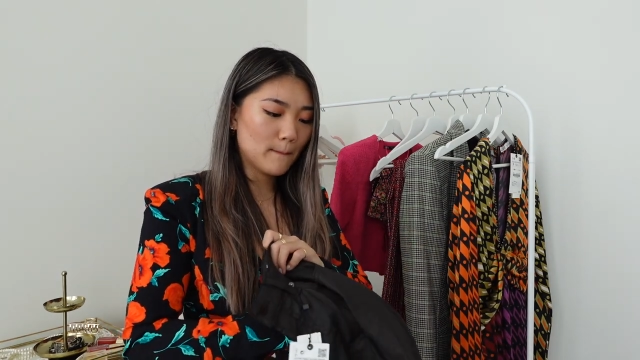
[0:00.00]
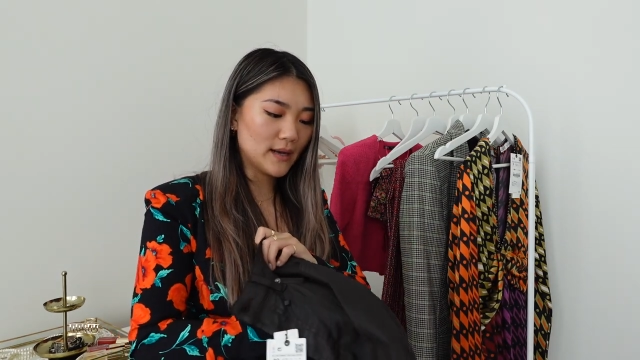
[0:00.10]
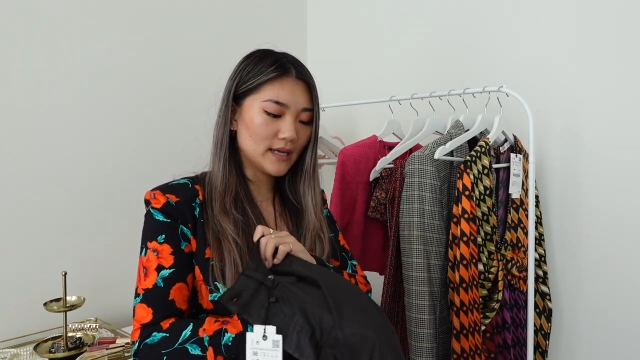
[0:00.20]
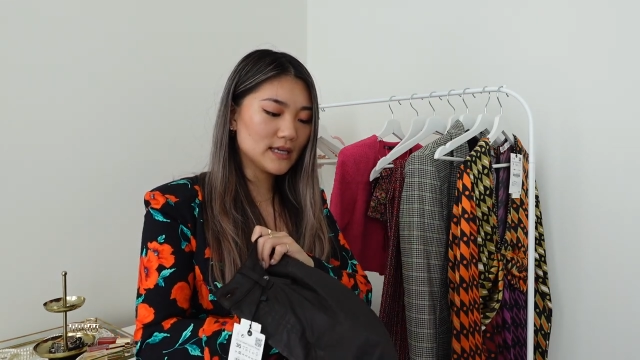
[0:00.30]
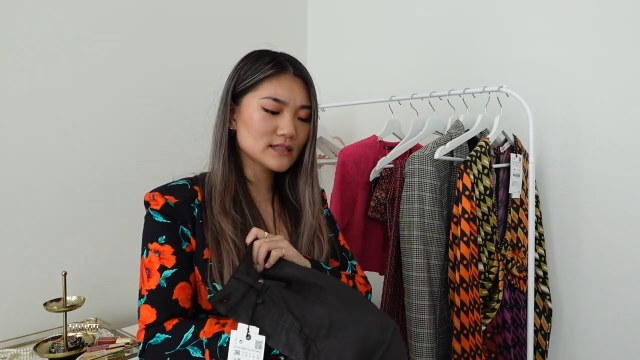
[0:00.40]

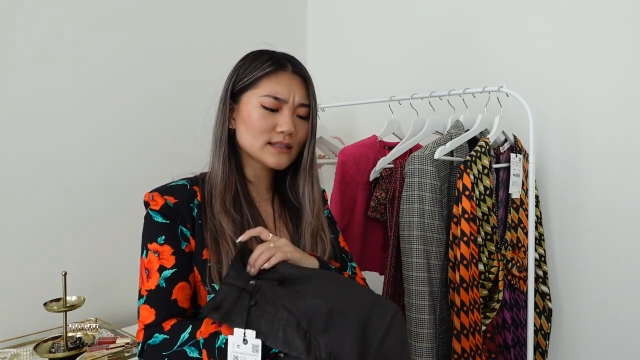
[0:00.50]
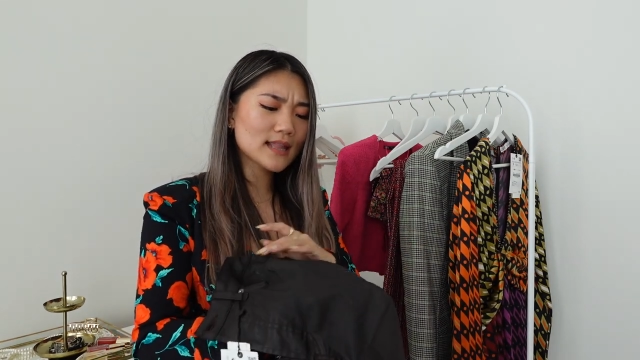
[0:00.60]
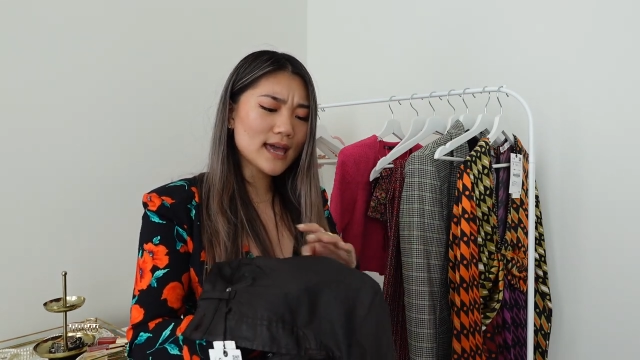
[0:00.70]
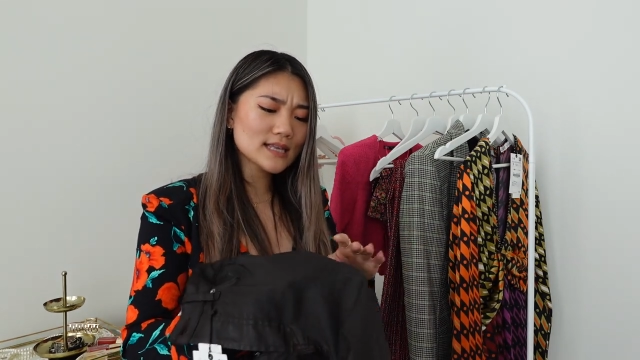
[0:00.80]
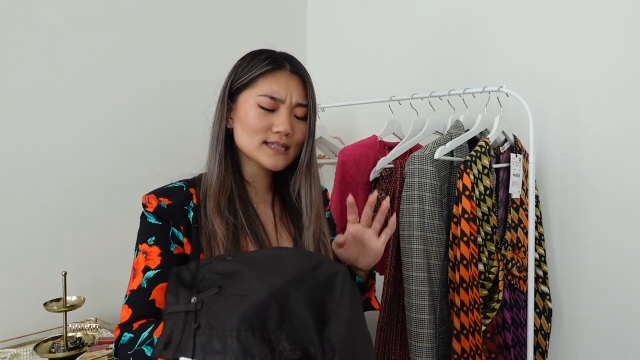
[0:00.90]
But it's
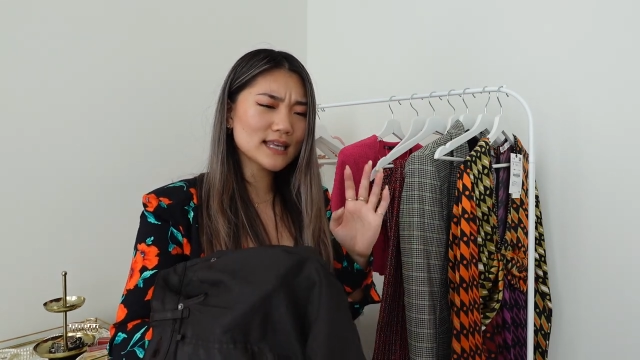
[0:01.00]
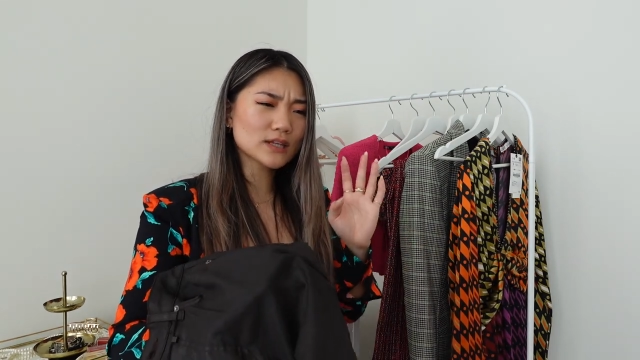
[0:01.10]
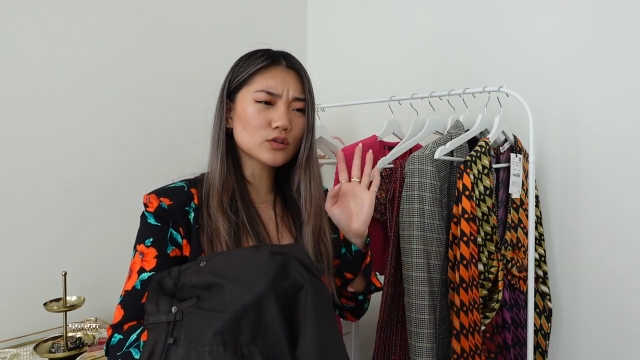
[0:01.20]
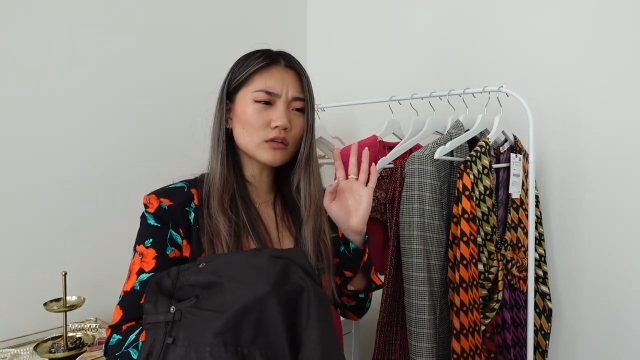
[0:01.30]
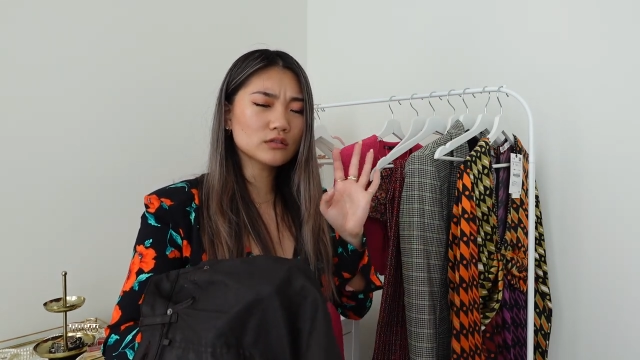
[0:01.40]
nice, like
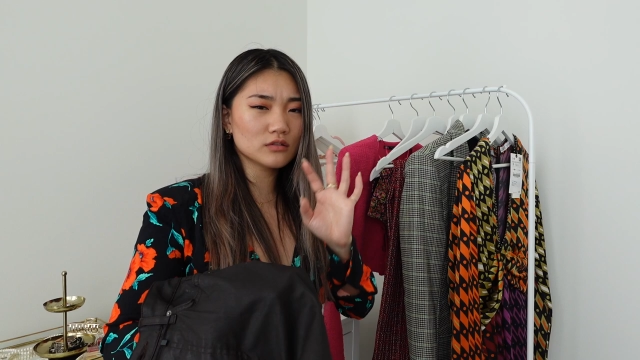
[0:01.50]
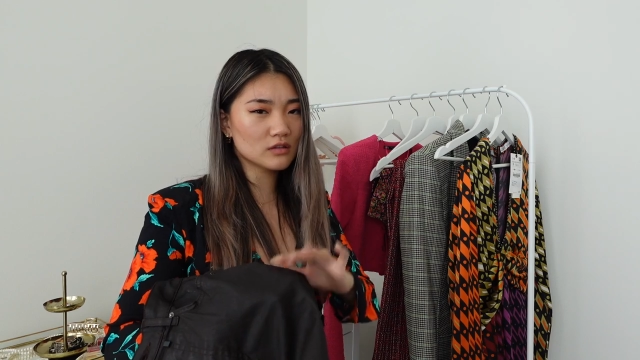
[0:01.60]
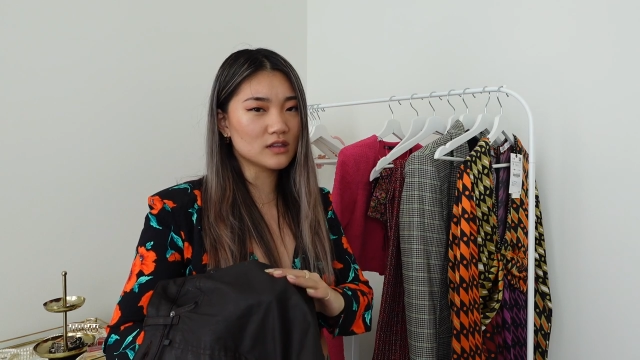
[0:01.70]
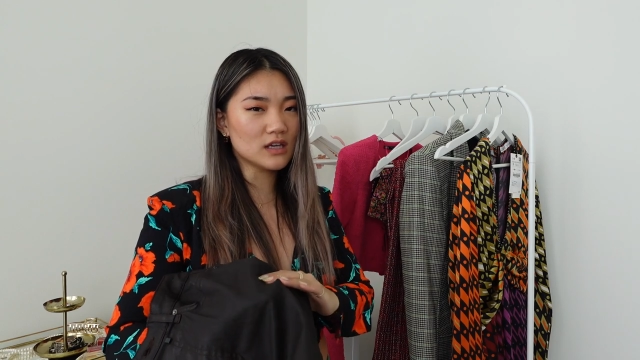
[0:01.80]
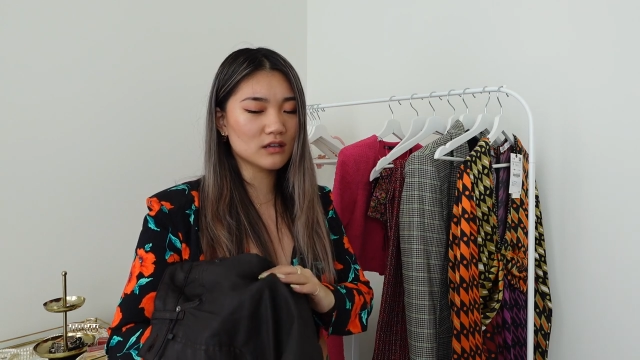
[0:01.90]
not too
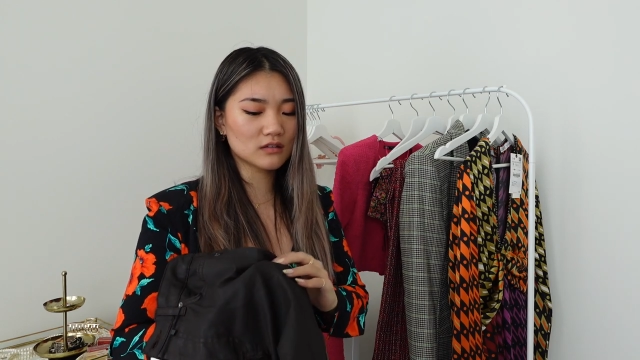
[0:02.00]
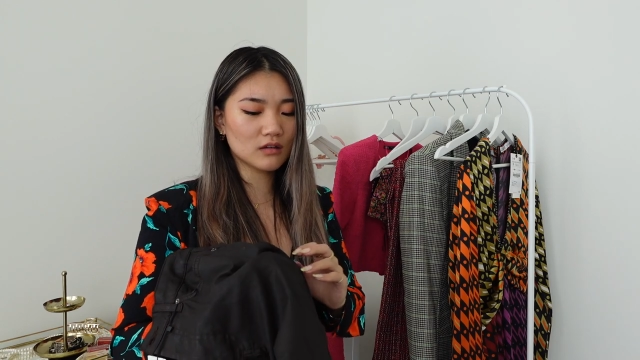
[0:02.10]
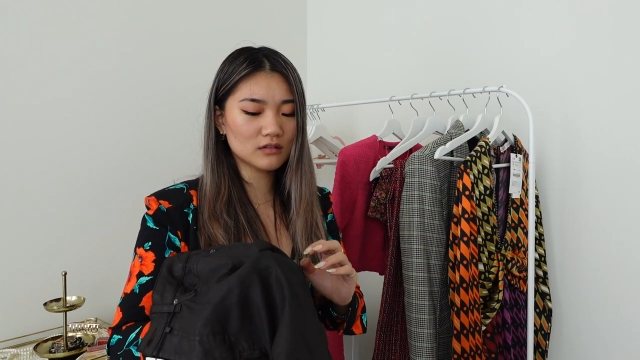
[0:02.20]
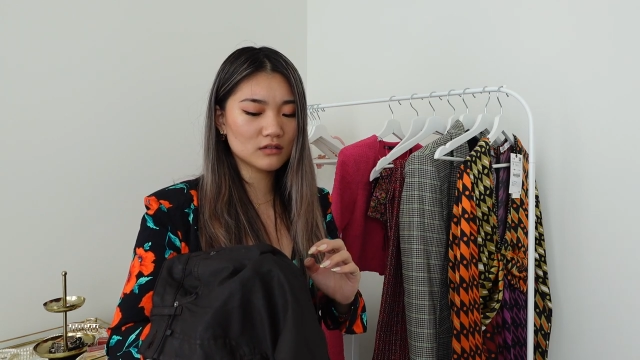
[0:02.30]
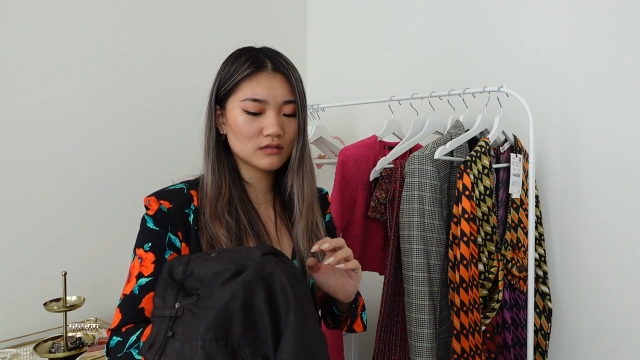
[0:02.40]
thick,
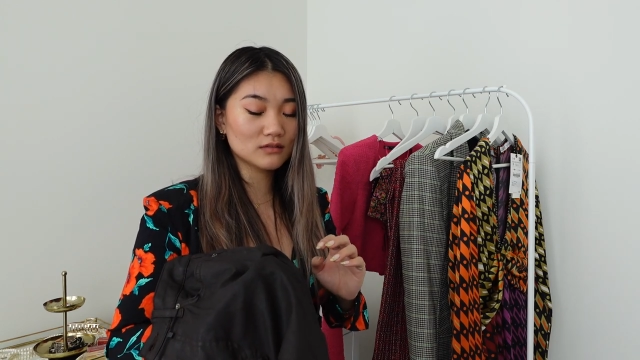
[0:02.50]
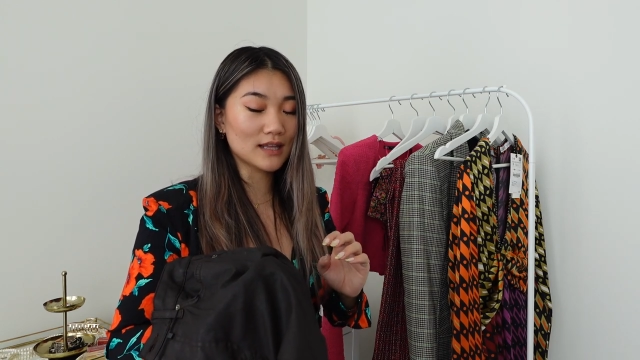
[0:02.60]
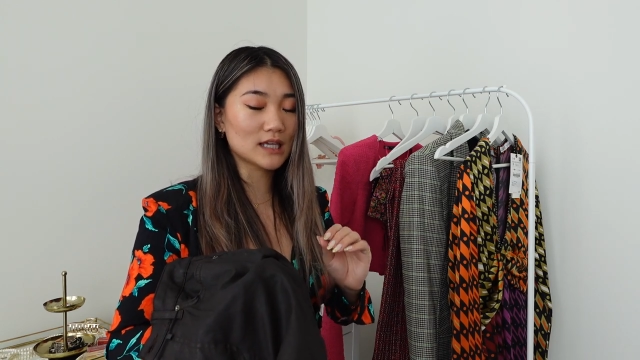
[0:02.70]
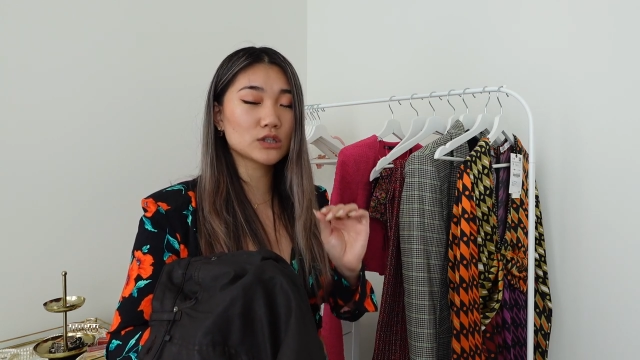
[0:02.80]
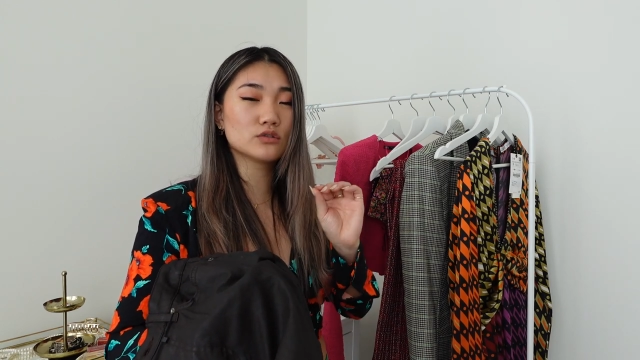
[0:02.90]
not
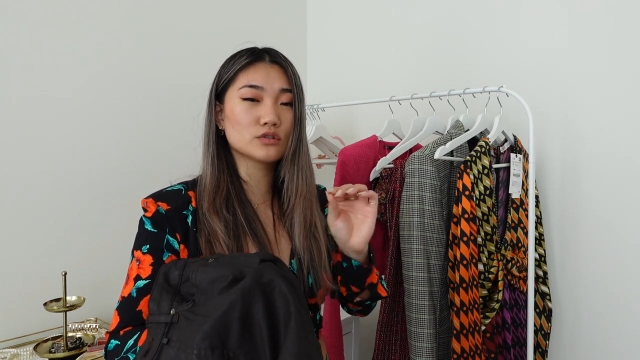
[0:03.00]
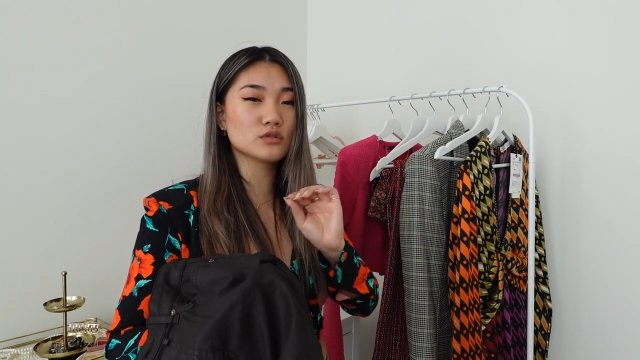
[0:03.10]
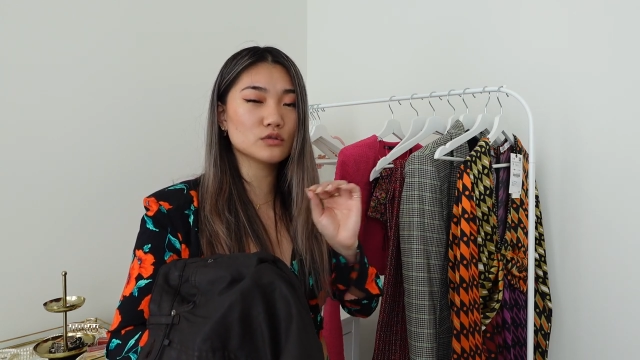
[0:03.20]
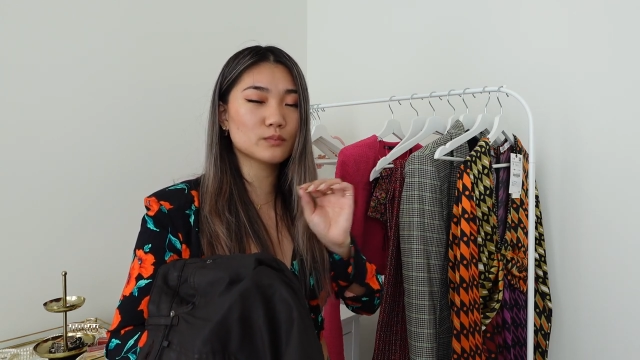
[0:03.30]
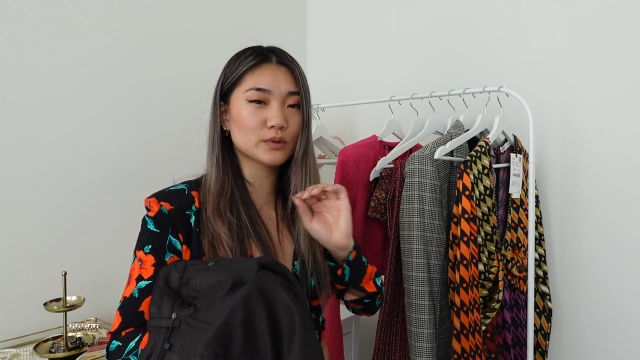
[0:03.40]
like
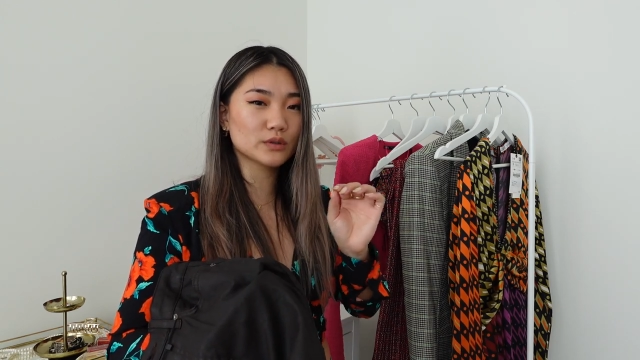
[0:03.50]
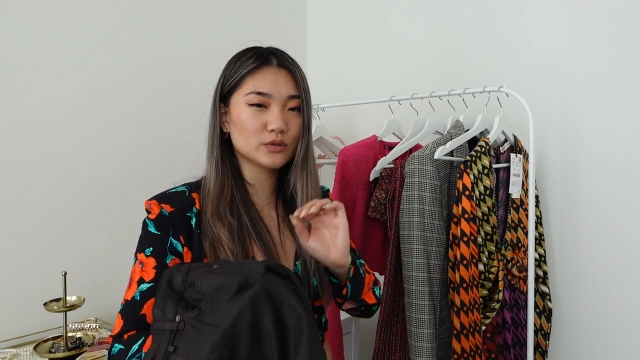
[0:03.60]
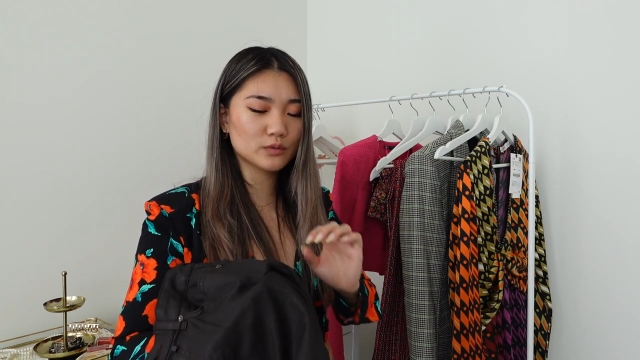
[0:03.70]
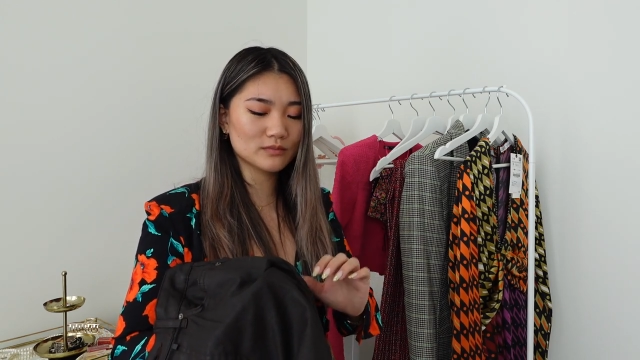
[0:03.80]
super